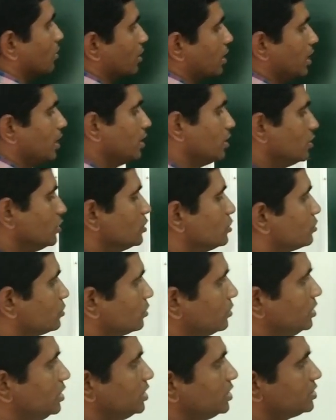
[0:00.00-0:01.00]
Okay,
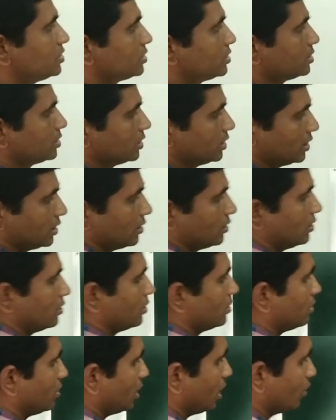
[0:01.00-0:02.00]
so this
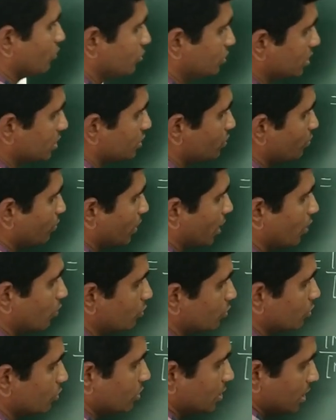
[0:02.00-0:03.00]
now just we
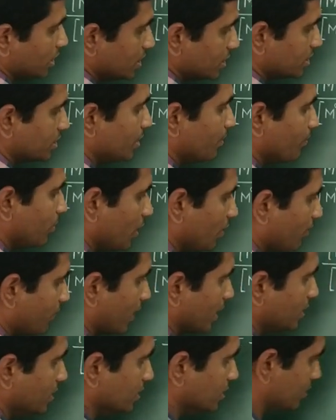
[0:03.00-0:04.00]
have to
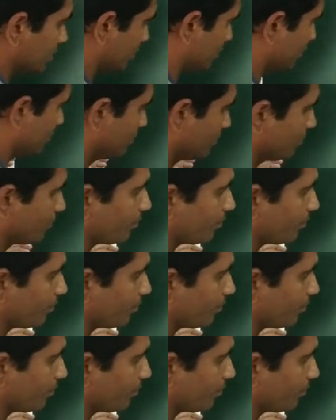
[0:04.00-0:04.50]
simplify this.